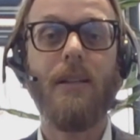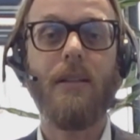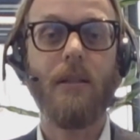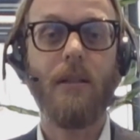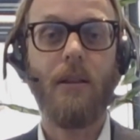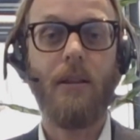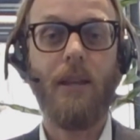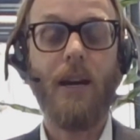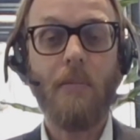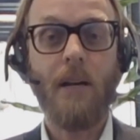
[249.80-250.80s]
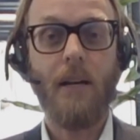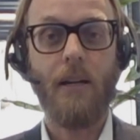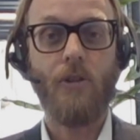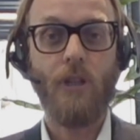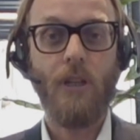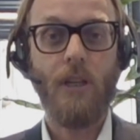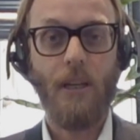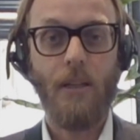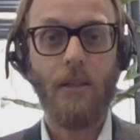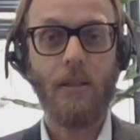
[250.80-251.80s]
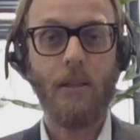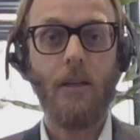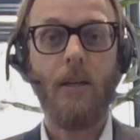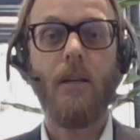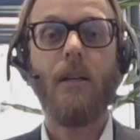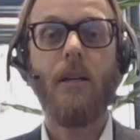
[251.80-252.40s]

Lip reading: need thermal energy, heat,